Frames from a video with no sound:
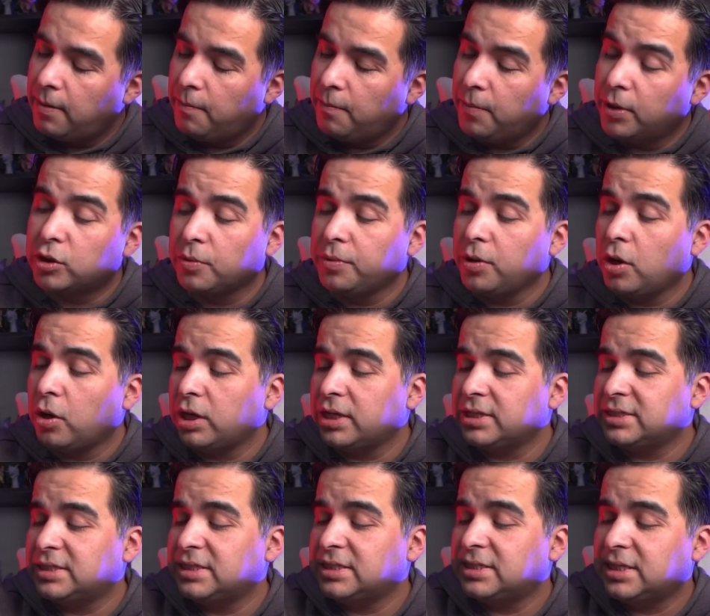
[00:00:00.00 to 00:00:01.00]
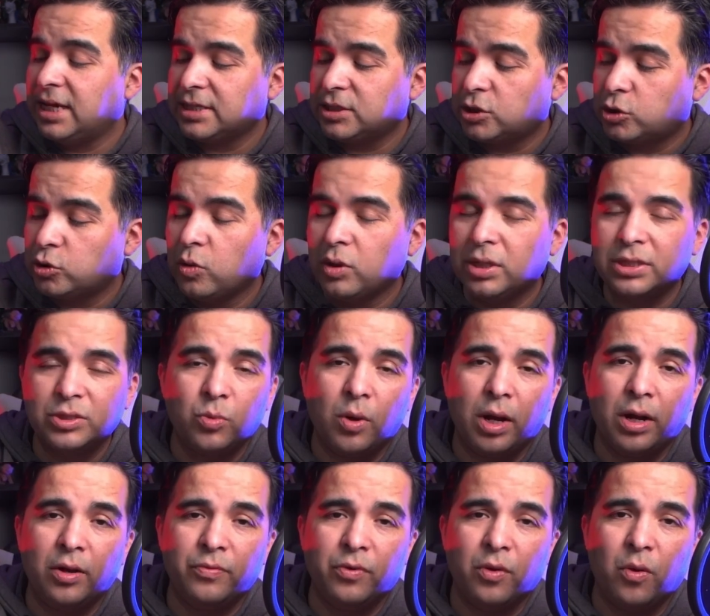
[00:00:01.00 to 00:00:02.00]
But to be honest, this next tool is
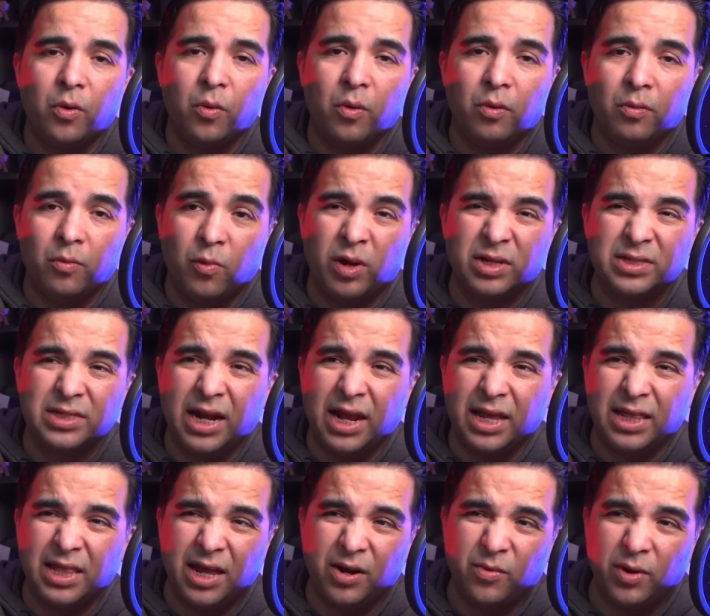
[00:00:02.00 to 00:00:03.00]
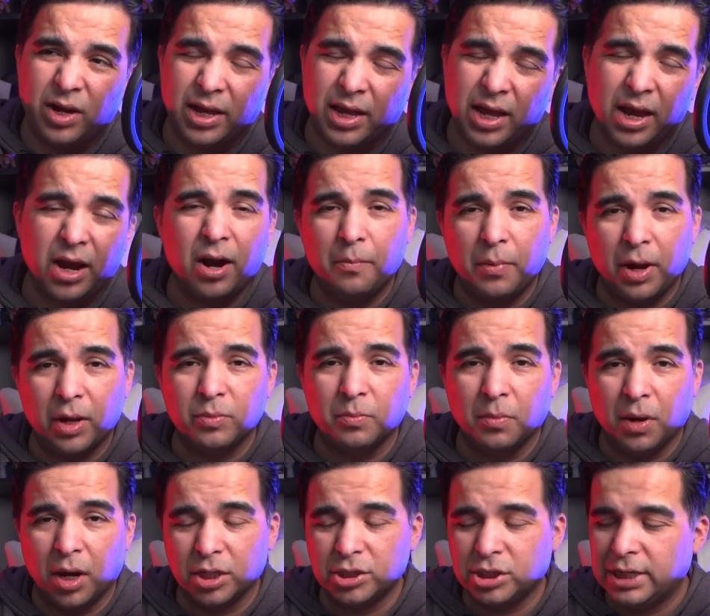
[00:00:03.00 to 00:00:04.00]
one of the ones that I didn't really care about
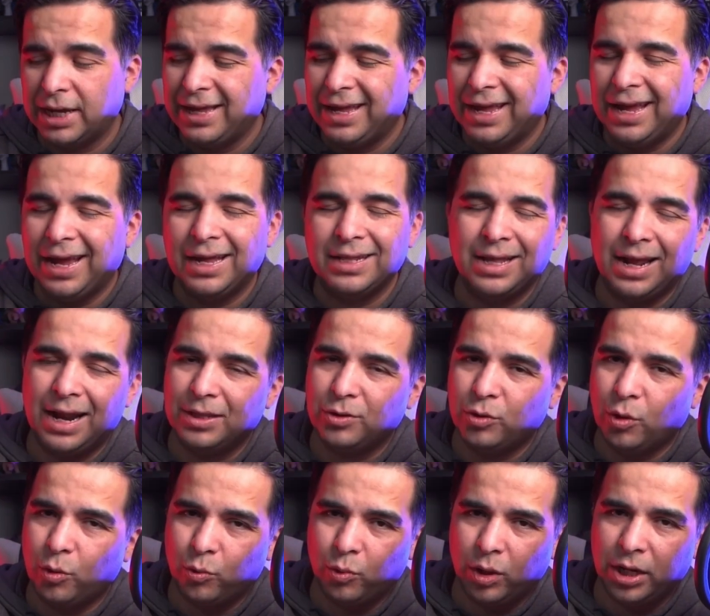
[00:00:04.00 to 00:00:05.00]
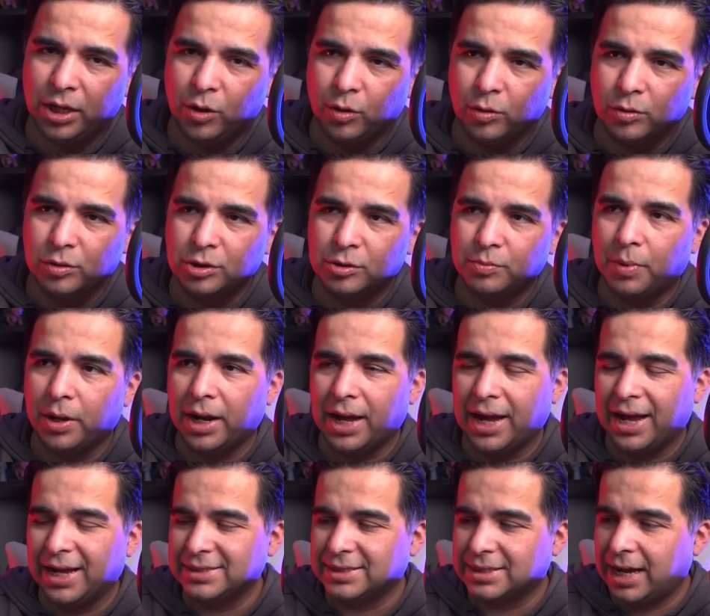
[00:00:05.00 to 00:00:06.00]
much, and that I don't really use, but
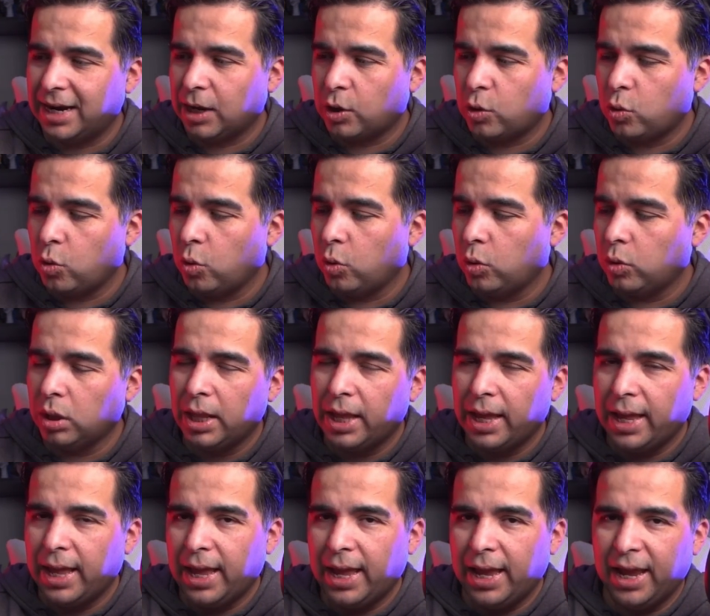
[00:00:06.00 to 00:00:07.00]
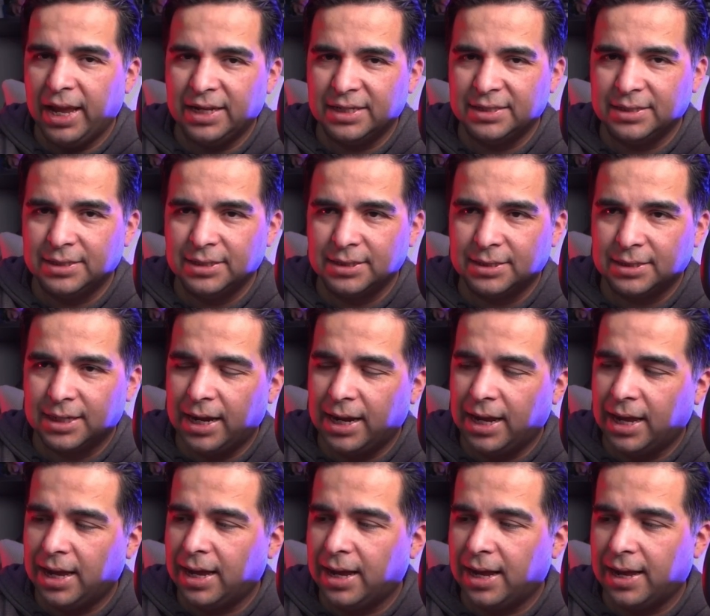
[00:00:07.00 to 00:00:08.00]
it's kind of cool. And it's this kind
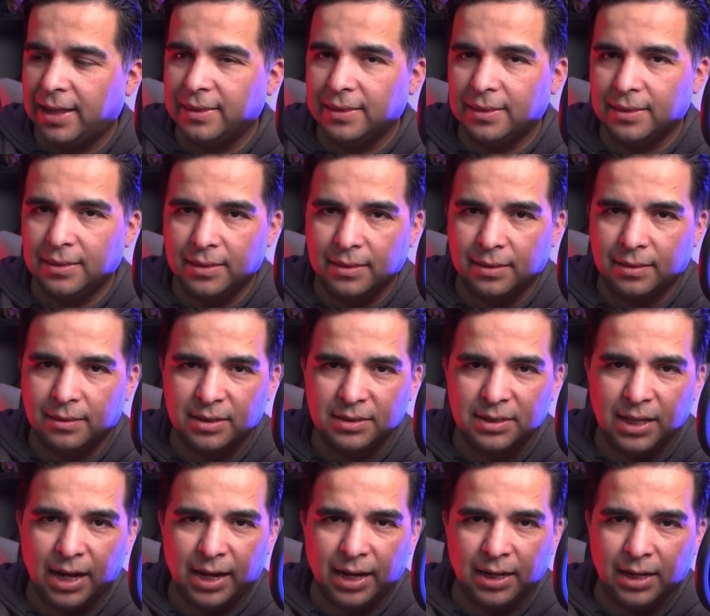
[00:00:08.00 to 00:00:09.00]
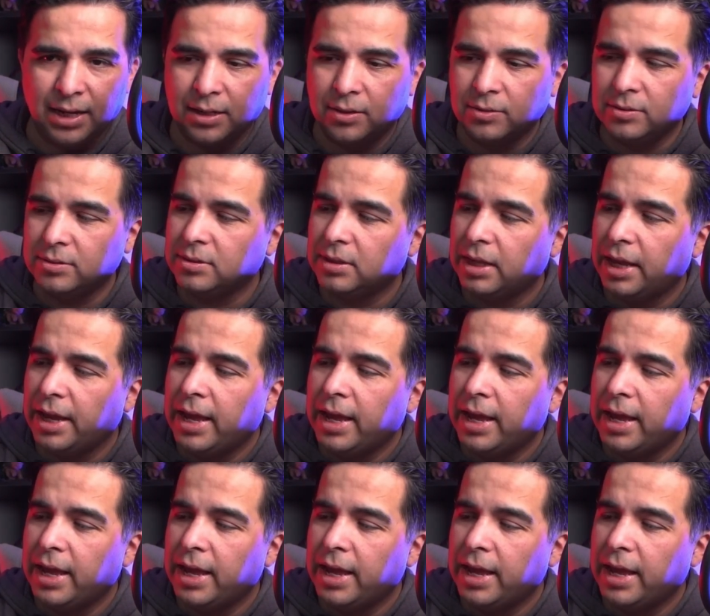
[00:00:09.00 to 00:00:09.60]
of like a needle.